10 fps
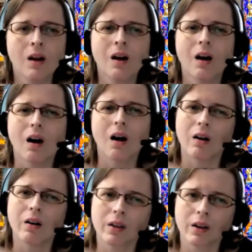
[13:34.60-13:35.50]

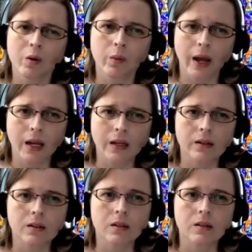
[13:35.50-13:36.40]
Are there
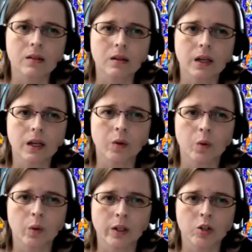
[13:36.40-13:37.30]
ways in which